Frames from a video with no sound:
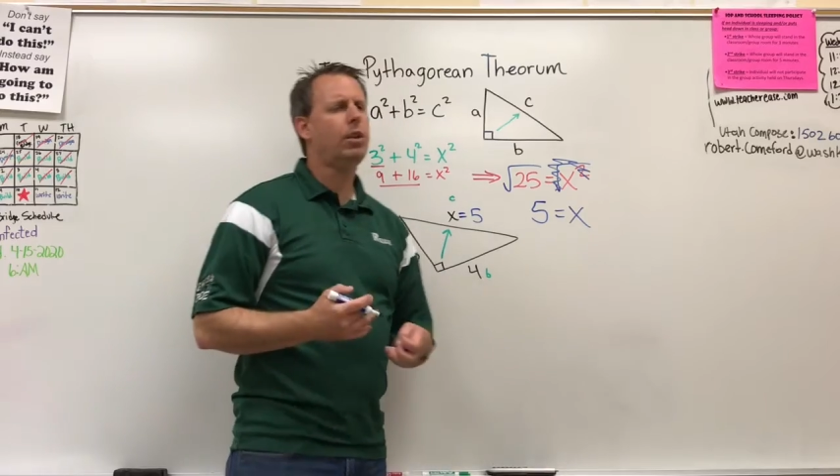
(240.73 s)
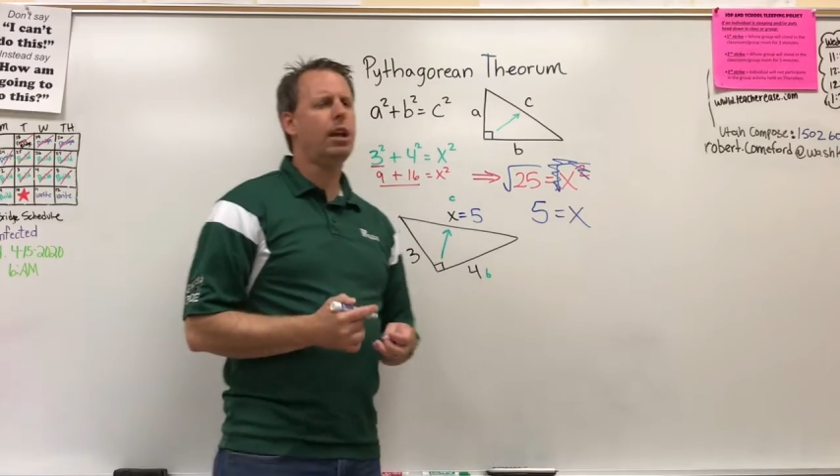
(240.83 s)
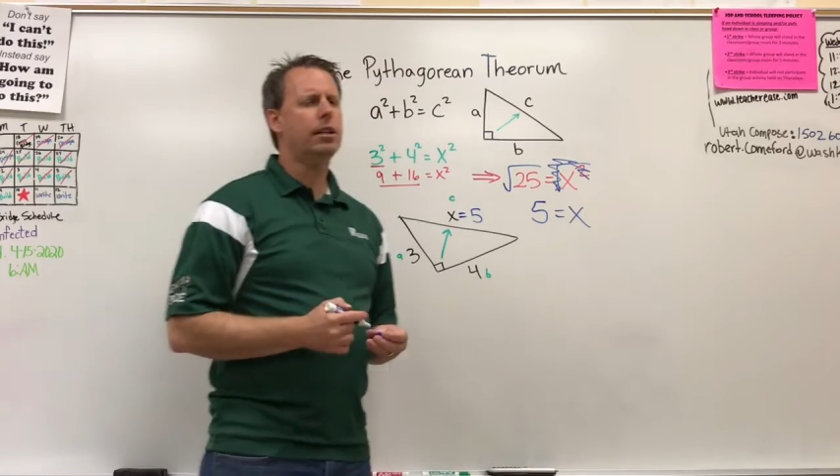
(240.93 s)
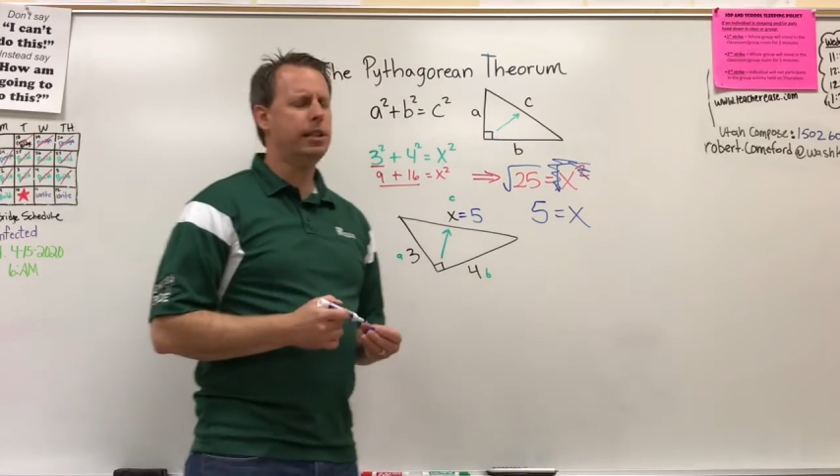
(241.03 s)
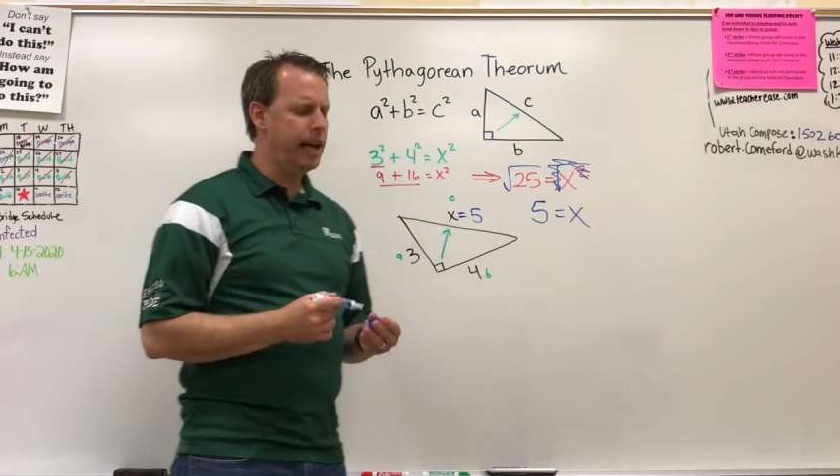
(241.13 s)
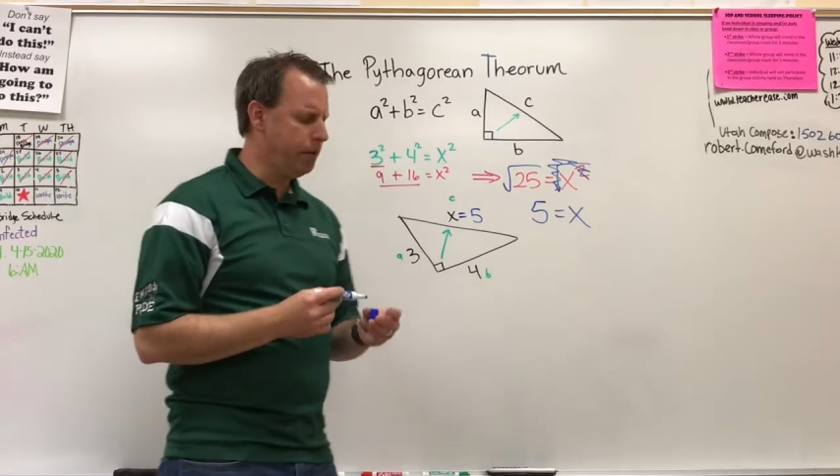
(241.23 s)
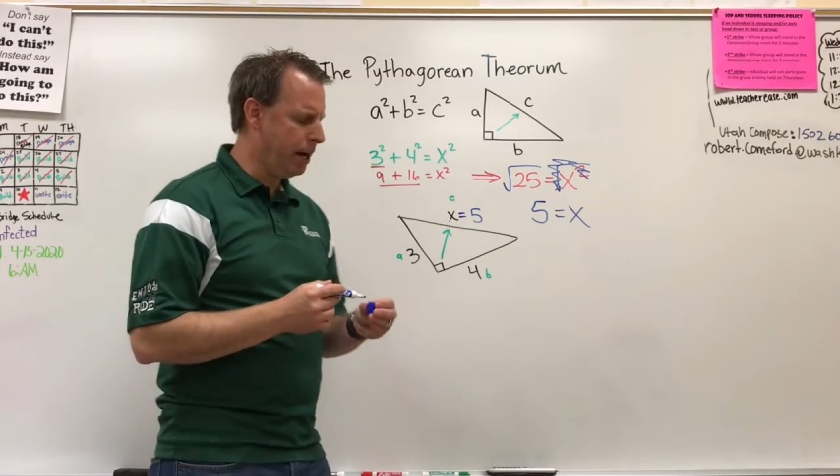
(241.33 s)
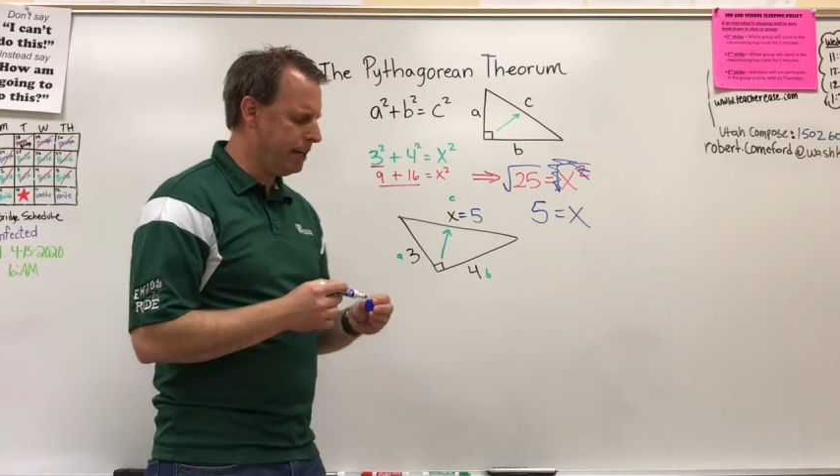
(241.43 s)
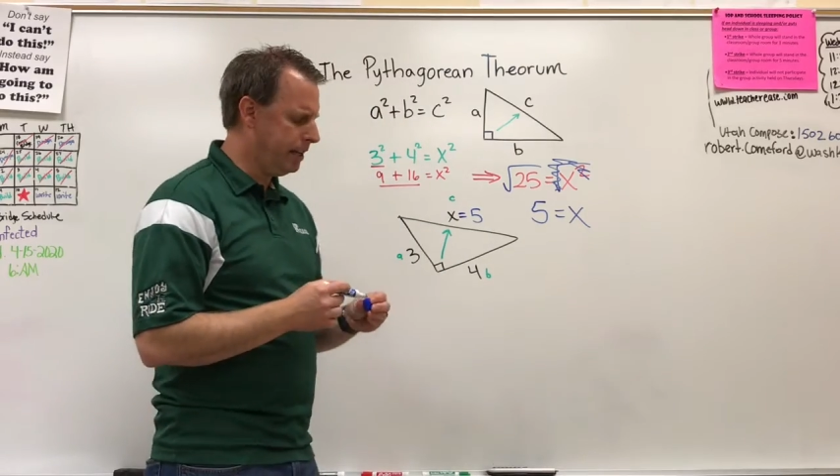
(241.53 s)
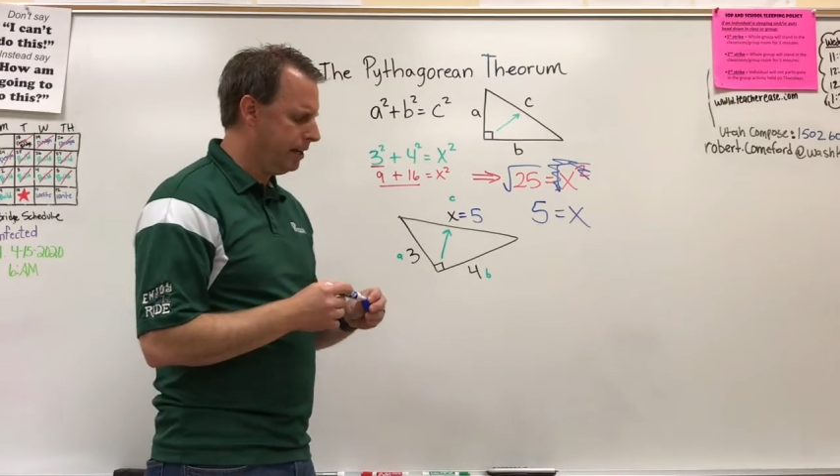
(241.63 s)
Today what
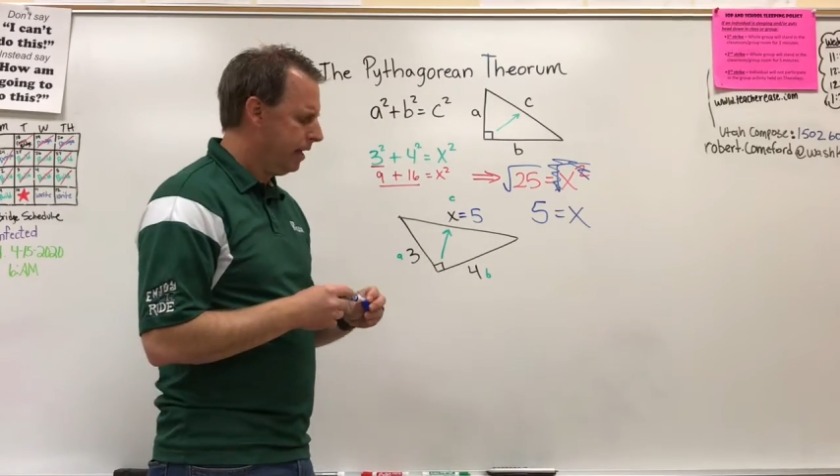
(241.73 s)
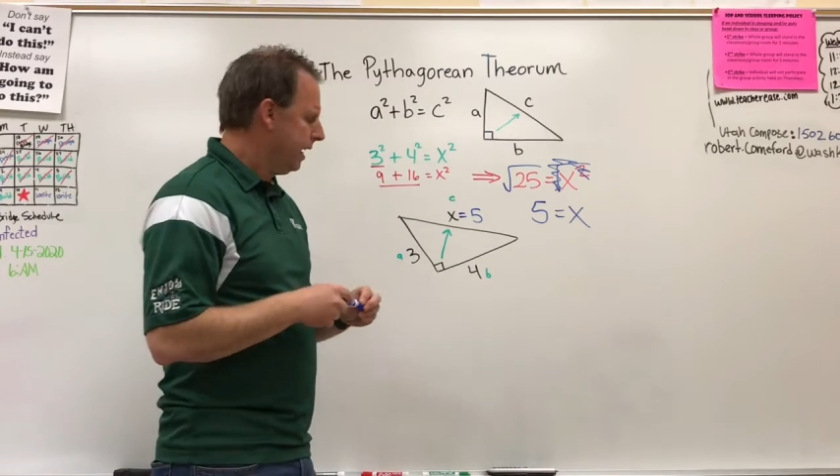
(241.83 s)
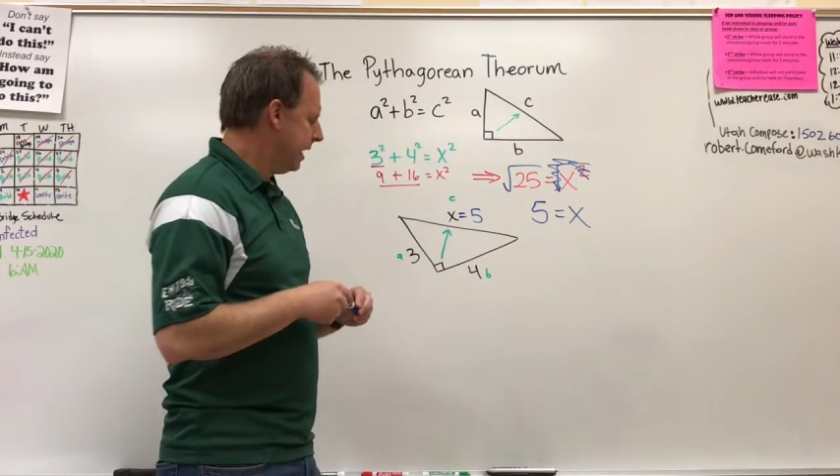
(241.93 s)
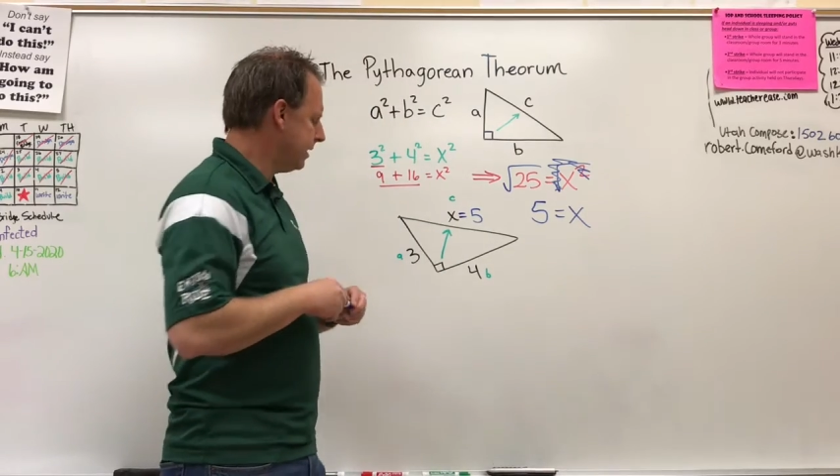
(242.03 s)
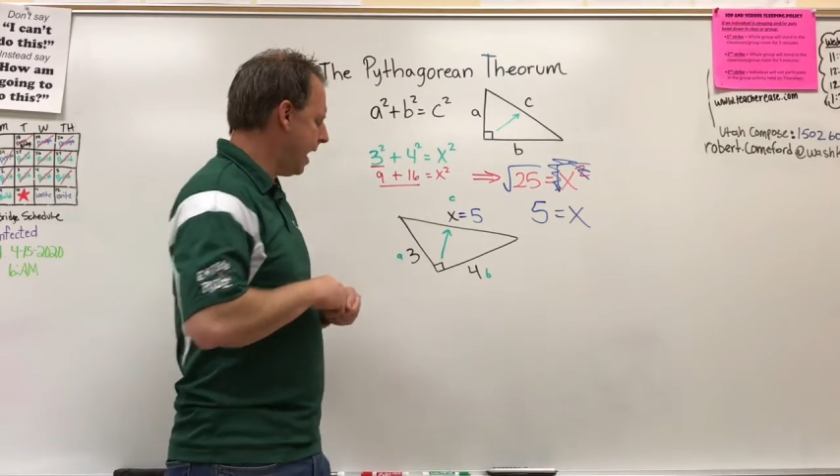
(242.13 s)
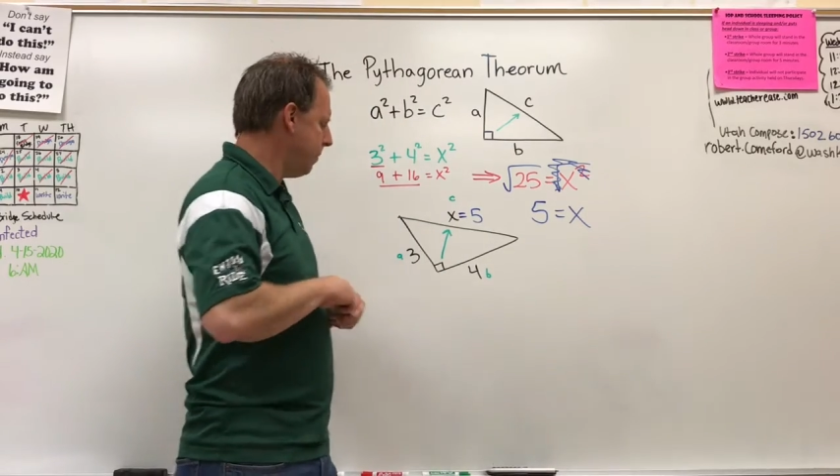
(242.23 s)
I did is I